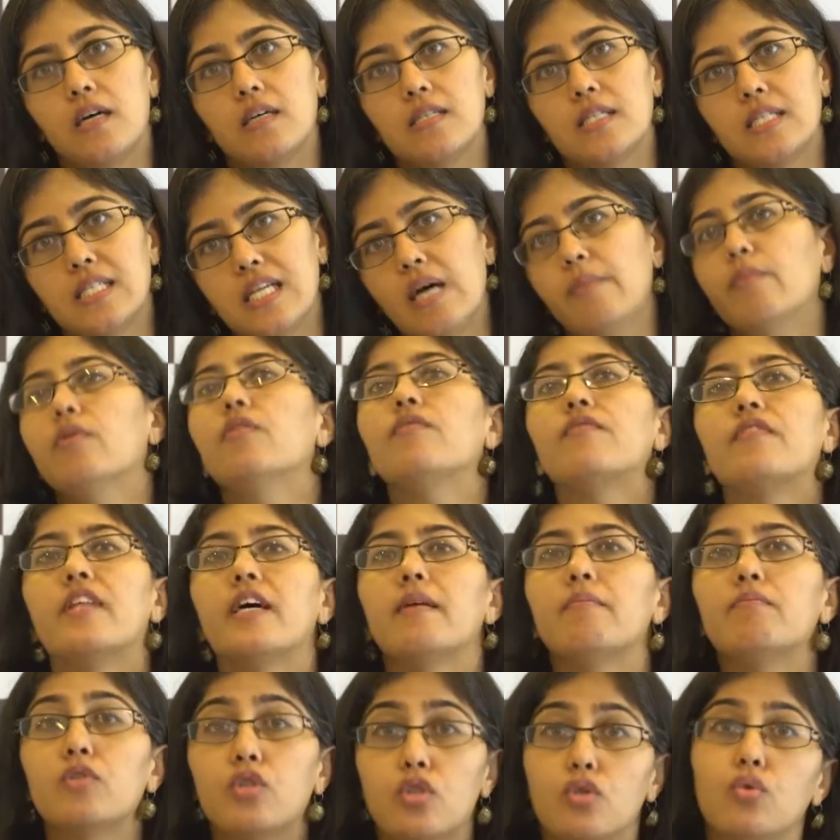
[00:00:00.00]
some of
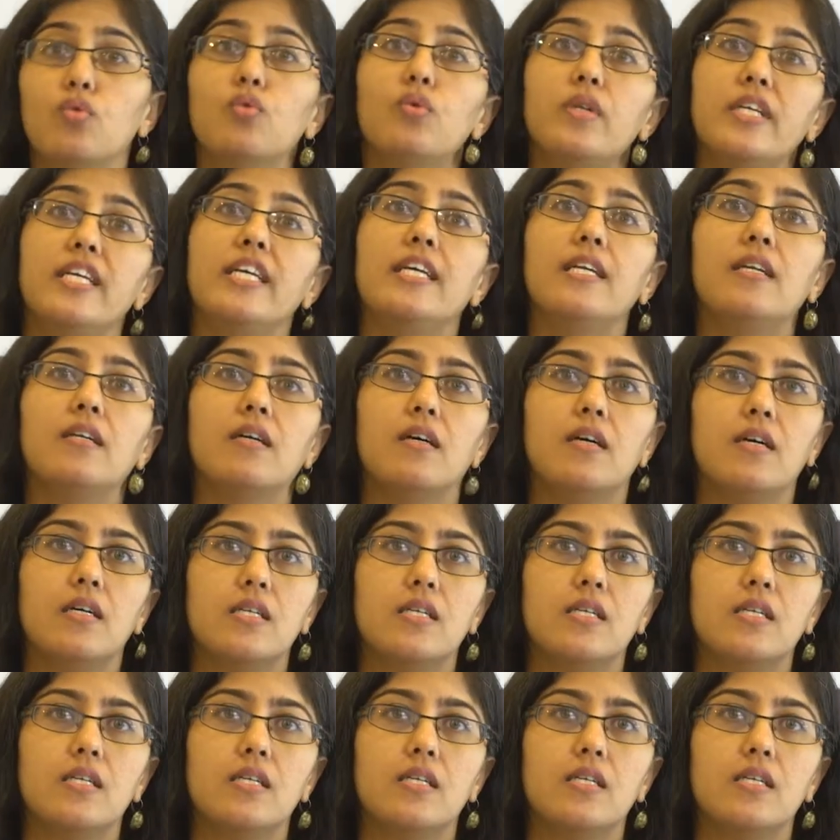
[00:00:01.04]
them do need